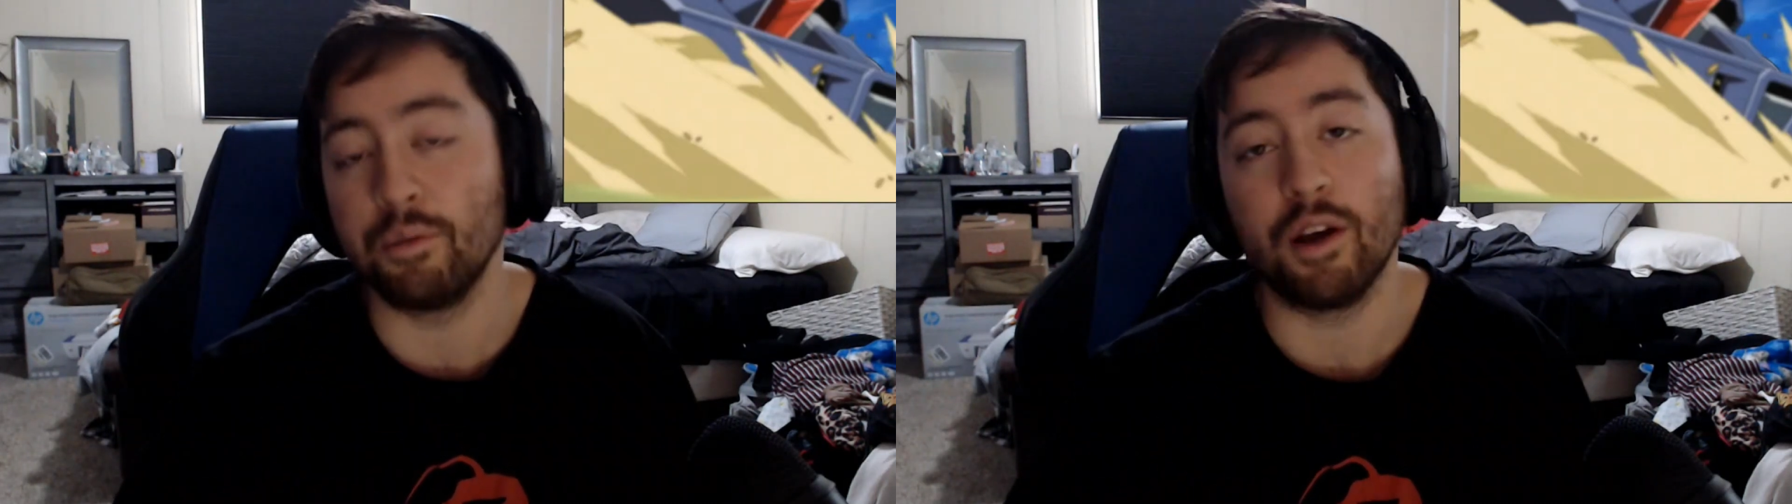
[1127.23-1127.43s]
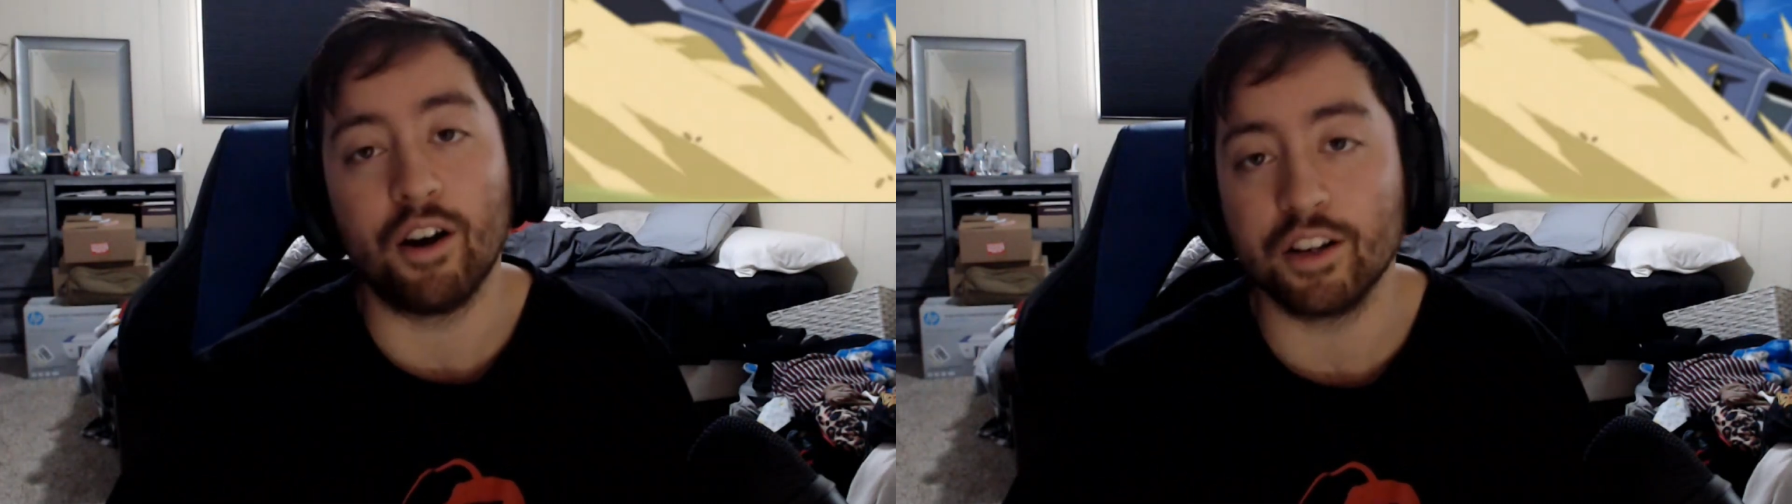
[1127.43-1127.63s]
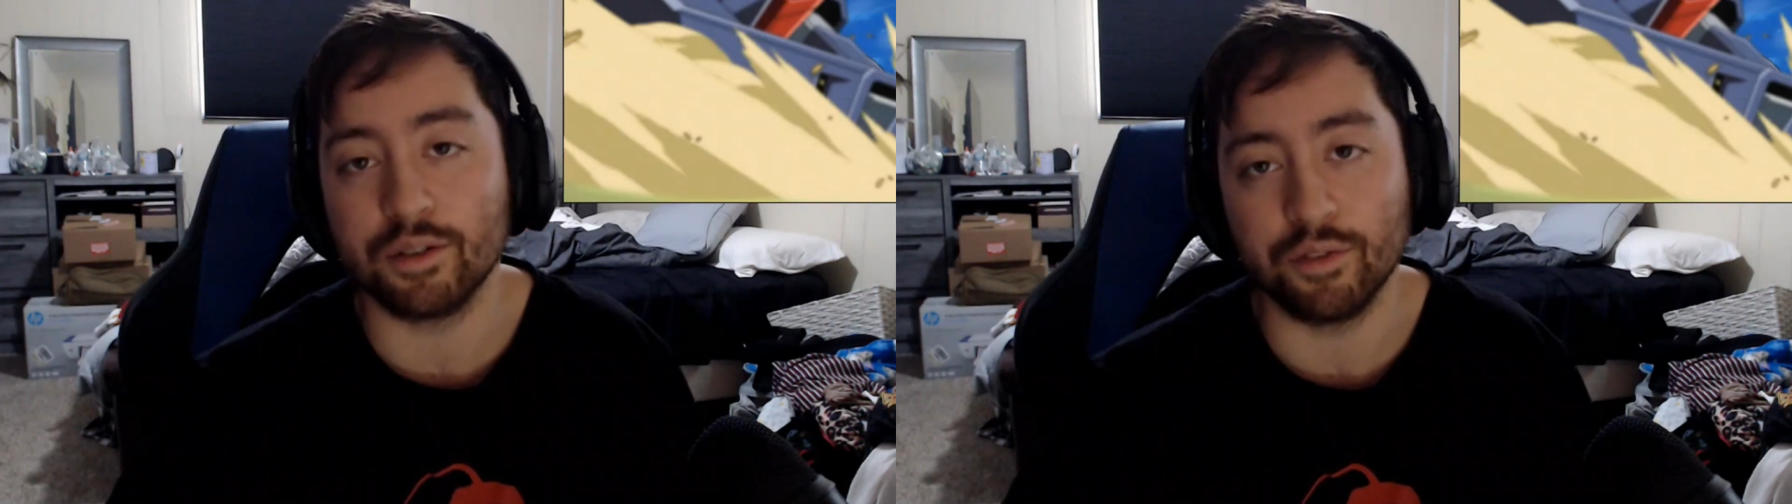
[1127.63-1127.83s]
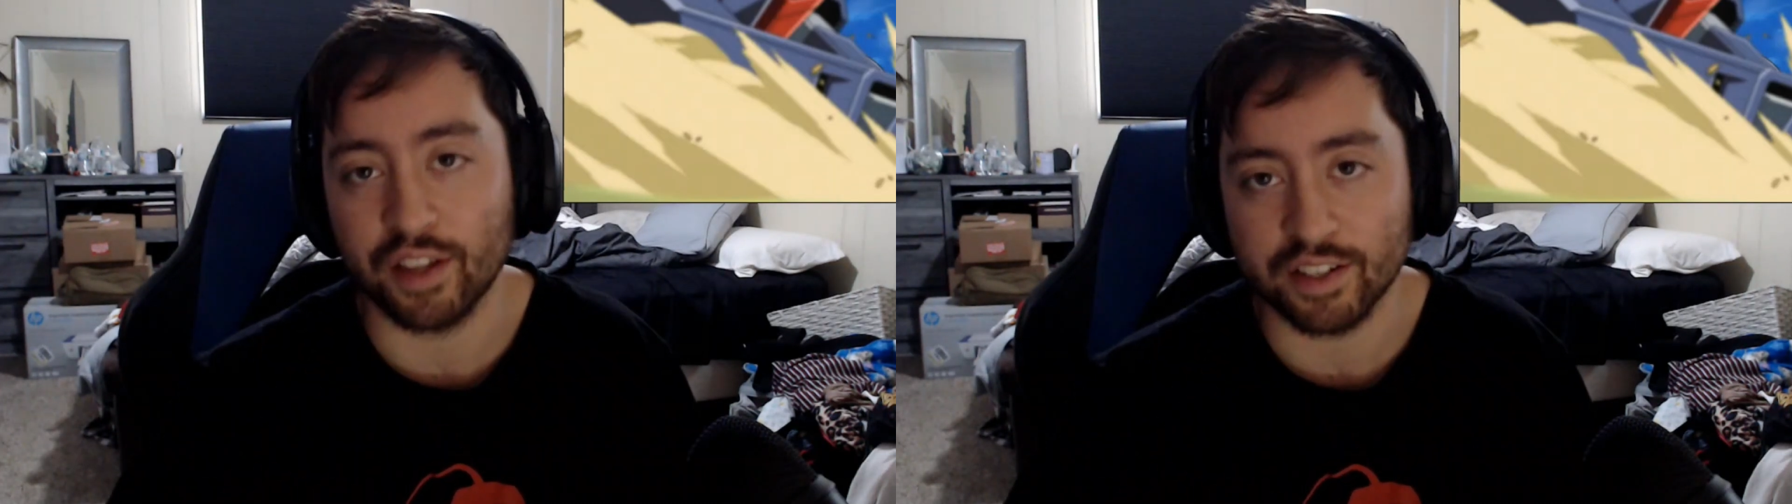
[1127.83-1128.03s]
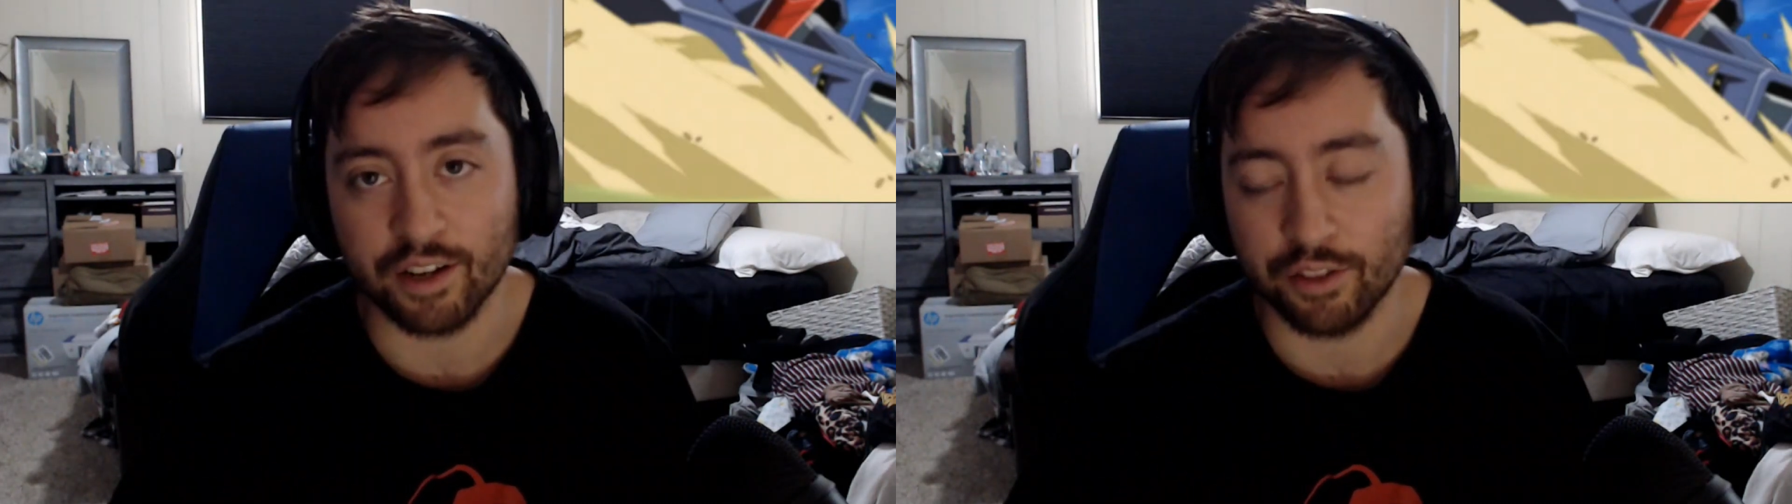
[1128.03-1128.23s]
be awesome if
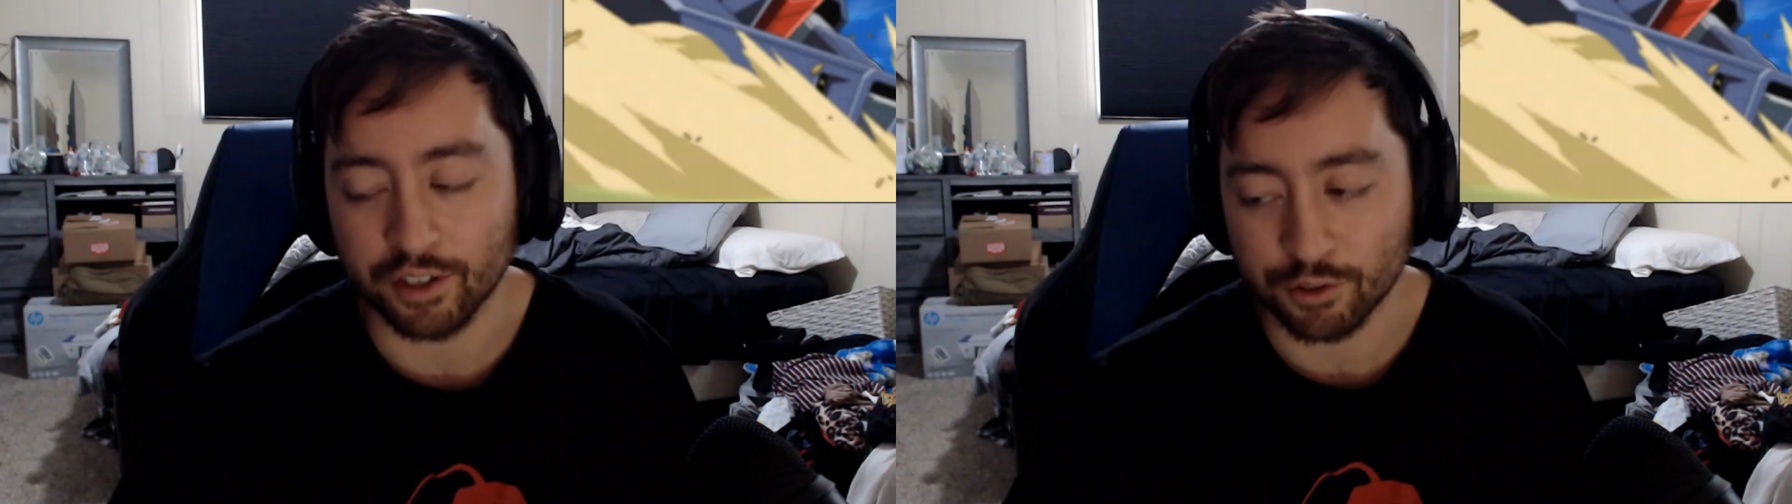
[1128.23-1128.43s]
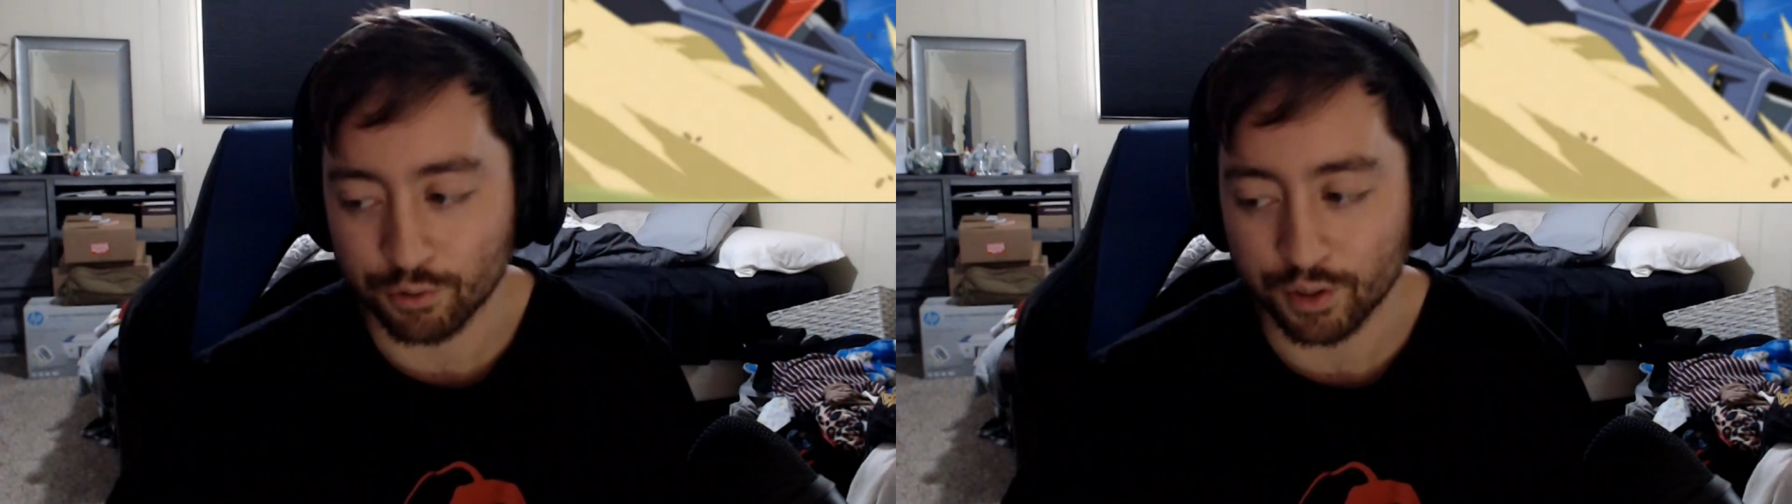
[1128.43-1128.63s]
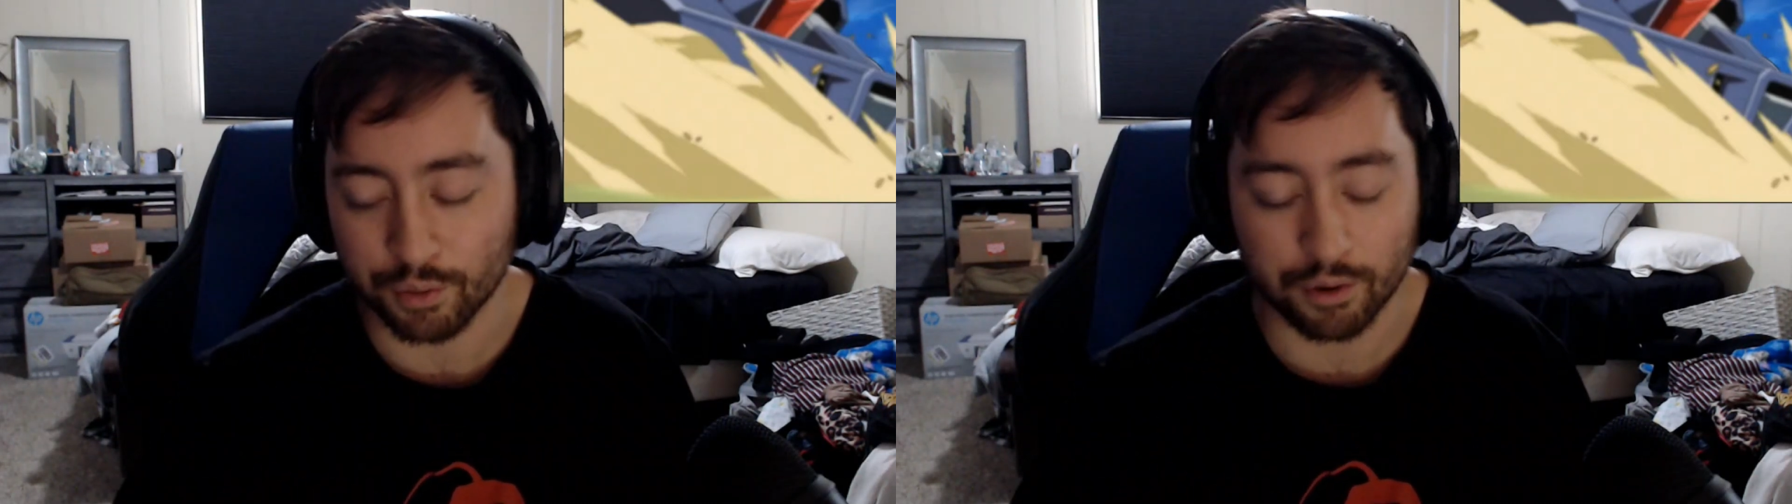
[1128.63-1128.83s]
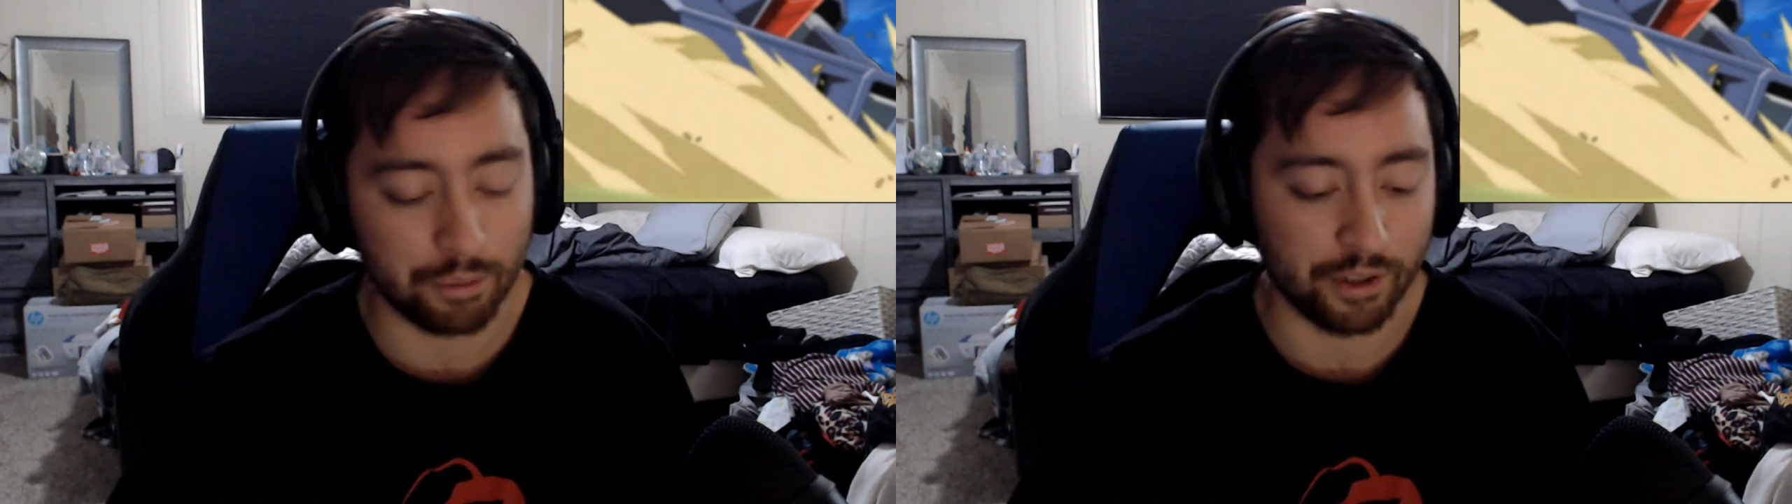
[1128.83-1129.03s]
that's how things really were,